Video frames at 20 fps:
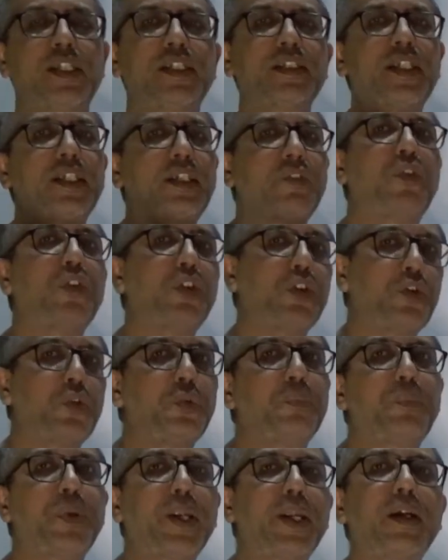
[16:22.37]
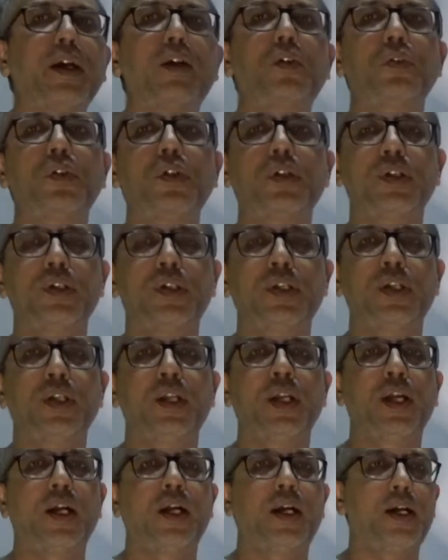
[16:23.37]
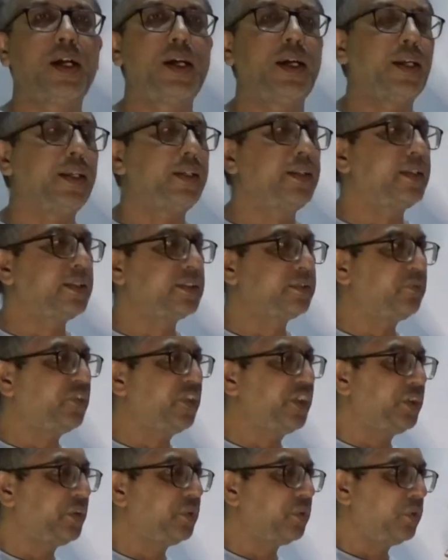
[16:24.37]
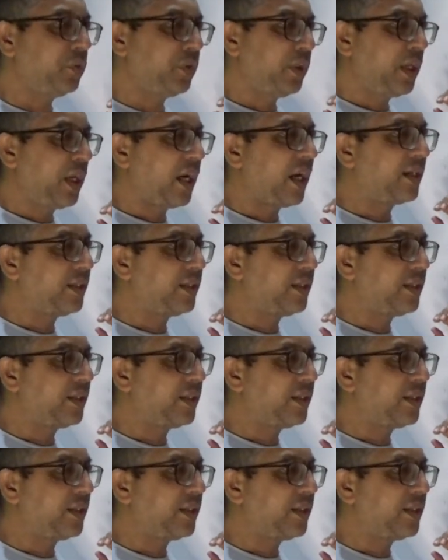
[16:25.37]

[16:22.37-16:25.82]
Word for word: things that I wanted to bring out in this video.